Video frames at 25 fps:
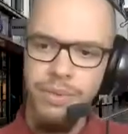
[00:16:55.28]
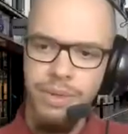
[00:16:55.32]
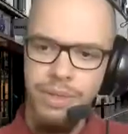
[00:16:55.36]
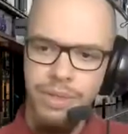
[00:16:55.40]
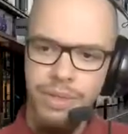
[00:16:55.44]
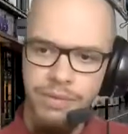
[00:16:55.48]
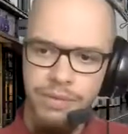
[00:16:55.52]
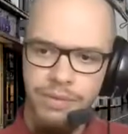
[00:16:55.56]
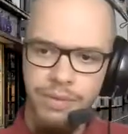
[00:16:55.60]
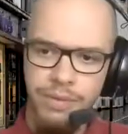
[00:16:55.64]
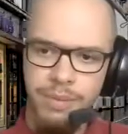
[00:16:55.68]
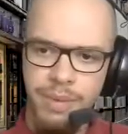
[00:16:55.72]

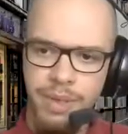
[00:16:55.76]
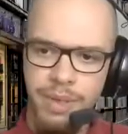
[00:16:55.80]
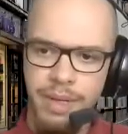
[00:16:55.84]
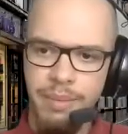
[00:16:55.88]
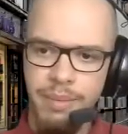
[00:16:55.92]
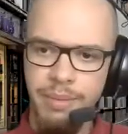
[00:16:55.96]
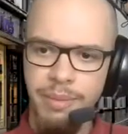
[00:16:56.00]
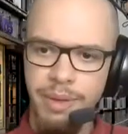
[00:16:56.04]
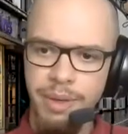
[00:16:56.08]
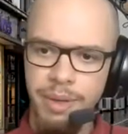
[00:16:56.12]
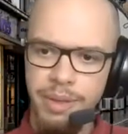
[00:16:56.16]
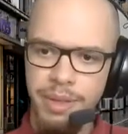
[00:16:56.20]
question from the
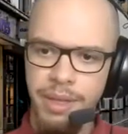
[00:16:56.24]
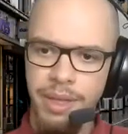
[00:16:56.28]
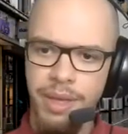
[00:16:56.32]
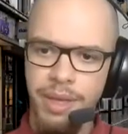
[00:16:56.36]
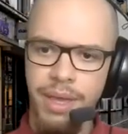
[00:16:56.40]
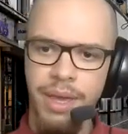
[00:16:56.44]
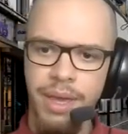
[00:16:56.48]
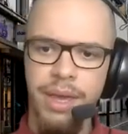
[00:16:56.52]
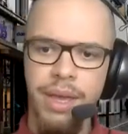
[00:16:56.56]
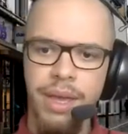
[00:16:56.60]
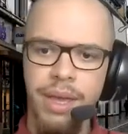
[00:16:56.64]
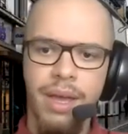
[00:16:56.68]

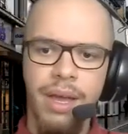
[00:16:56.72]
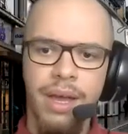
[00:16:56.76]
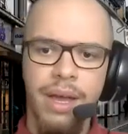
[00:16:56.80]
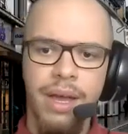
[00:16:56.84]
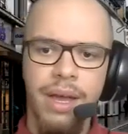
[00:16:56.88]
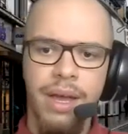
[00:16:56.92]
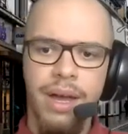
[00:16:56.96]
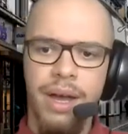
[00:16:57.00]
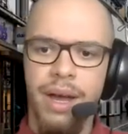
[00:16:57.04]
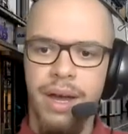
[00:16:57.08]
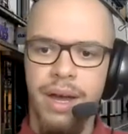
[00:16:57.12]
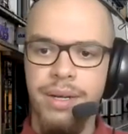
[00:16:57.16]
community.
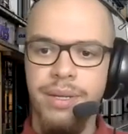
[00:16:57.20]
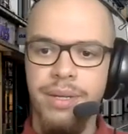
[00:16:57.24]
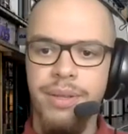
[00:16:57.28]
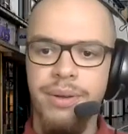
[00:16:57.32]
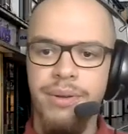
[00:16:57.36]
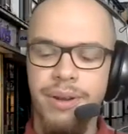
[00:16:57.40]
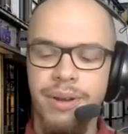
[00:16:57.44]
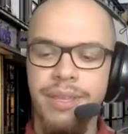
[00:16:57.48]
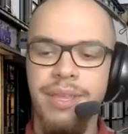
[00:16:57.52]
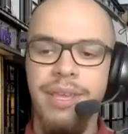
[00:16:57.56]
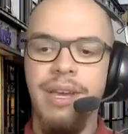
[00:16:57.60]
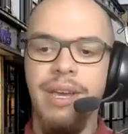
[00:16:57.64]
Are
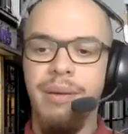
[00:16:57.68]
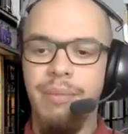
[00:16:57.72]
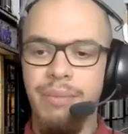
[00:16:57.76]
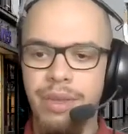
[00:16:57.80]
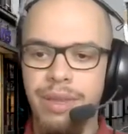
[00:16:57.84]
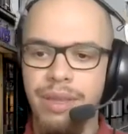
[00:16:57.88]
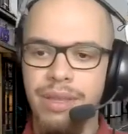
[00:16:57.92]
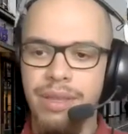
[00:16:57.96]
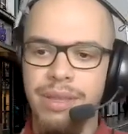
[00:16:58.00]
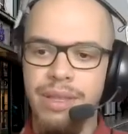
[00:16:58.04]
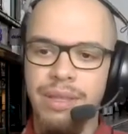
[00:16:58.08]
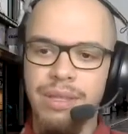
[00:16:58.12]
there any
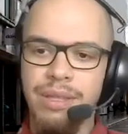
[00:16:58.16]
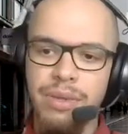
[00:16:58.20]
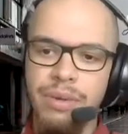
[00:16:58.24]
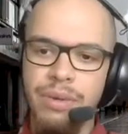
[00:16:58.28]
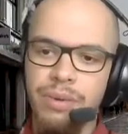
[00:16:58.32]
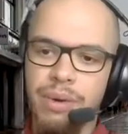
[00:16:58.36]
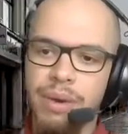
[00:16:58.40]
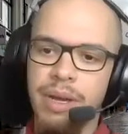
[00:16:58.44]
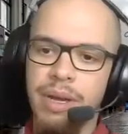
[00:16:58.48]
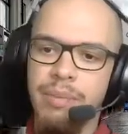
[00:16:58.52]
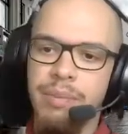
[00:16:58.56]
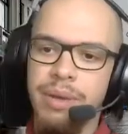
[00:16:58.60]
communities you
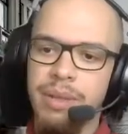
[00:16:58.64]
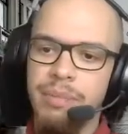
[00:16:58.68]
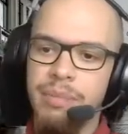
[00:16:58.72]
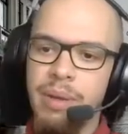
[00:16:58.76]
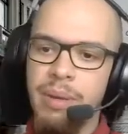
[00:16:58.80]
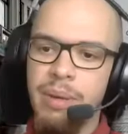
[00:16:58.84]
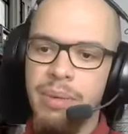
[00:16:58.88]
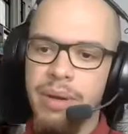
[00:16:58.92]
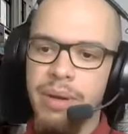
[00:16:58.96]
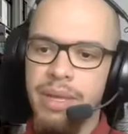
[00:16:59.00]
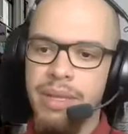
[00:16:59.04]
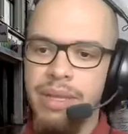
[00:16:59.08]
recommend
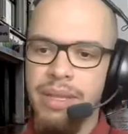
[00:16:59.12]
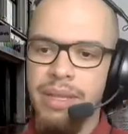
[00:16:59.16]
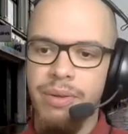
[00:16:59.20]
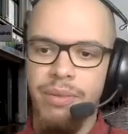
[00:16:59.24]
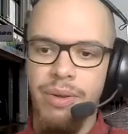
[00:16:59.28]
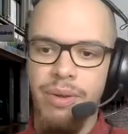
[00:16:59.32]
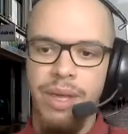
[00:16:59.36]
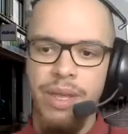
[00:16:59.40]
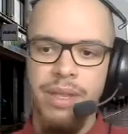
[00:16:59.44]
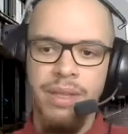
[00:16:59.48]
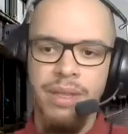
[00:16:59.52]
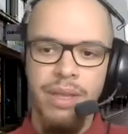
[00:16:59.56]
people
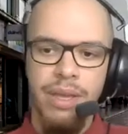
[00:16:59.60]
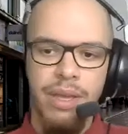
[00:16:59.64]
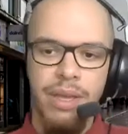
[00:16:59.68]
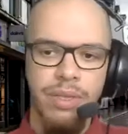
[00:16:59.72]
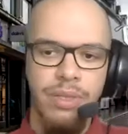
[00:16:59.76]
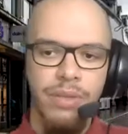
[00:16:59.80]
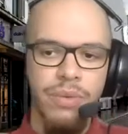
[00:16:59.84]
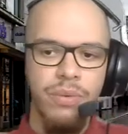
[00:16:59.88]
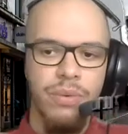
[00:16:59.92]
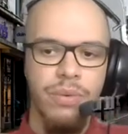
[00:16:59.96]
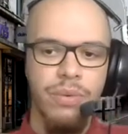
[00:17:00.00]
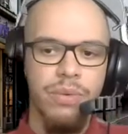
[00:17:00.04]
integrate
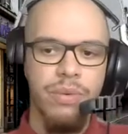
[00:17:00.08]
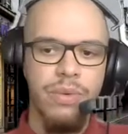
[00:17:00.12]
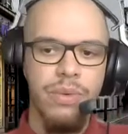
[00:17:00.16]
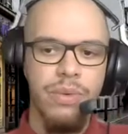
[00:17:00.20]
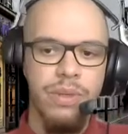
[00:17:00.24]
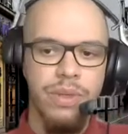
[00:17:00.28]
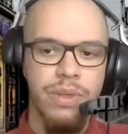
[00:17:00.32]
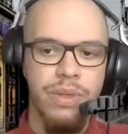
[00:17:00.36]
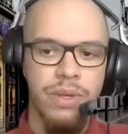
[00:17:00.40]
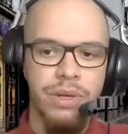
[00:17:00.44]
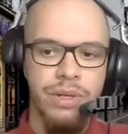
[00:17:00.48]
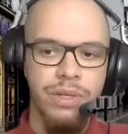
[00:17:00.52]
into
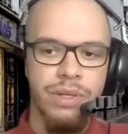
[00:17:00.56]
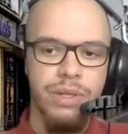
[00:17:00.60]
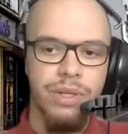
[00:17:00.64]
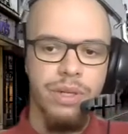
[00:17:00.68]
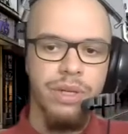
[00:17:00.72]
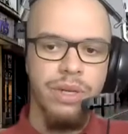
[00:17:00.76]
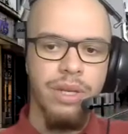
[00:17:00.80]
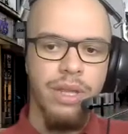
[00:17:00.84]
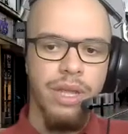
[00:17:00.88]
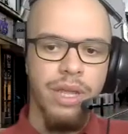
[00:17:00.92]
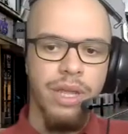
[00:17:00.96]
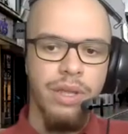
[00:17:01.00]
their
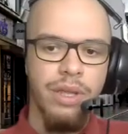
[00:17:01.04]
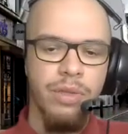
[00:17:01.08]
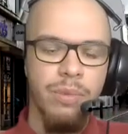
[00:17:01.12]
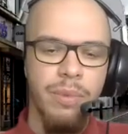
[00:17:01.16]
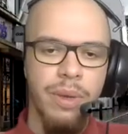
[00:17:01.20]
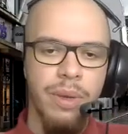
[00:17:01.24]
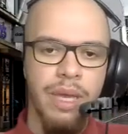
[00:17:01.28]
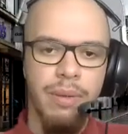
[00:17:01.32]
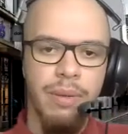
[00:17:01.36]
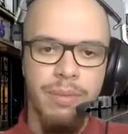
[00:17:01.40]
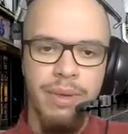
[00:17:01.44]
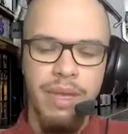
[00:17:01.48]
journey to
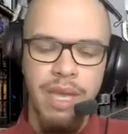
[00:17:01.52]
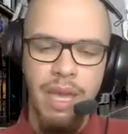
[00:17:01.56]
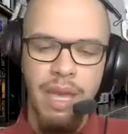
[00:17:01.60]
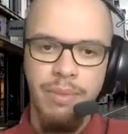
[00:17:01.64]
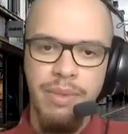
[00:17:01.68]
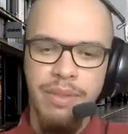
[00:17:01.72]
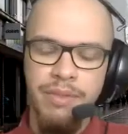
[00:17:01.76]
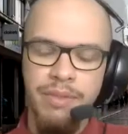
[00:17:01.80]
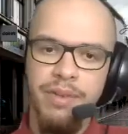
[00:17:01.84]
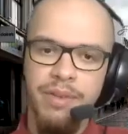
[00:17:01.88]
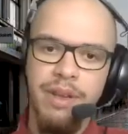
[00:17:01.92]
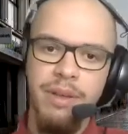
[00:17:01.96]
become
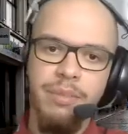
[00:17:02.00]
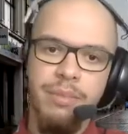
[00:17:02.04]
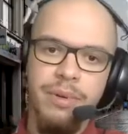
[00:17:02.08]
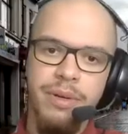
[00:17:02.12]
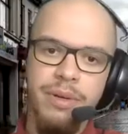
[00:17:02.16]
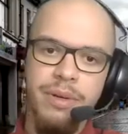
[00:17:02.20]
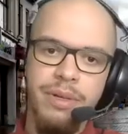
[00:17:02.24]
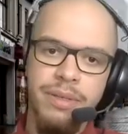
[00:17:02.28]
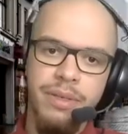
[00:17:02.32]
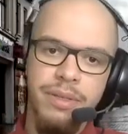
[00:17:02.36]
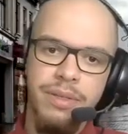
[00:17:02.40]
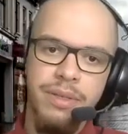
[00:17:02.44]
game
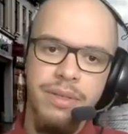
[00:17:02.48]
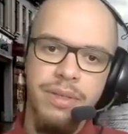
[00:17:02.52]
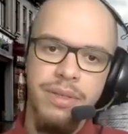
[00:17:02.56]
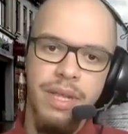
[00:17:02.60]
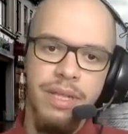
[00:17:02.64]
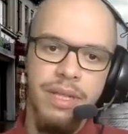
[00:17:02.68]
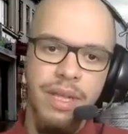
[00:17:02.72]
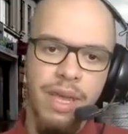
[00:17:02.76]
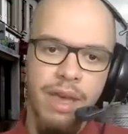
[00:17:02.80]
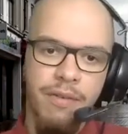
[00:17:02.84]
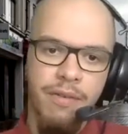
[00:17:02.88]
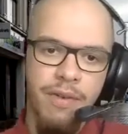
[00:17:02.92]
developers
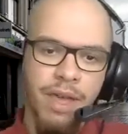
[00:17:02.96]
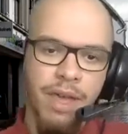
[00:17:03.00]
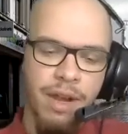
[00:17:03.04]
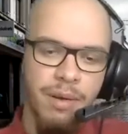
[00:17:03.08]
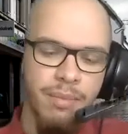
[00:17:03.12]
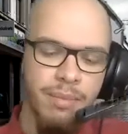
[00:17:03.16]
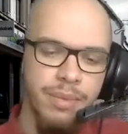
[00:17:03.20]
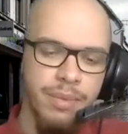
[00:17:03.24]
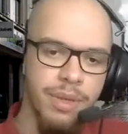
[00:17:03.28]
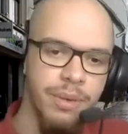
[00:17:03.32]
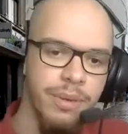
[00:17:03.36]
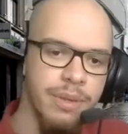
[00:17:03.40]
that have
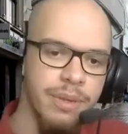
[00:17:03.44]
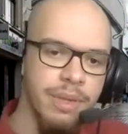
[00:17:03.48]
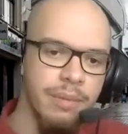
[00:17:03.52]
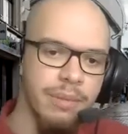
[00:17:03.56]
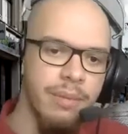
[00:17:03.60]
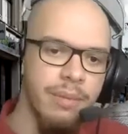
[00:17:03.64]
helped you in the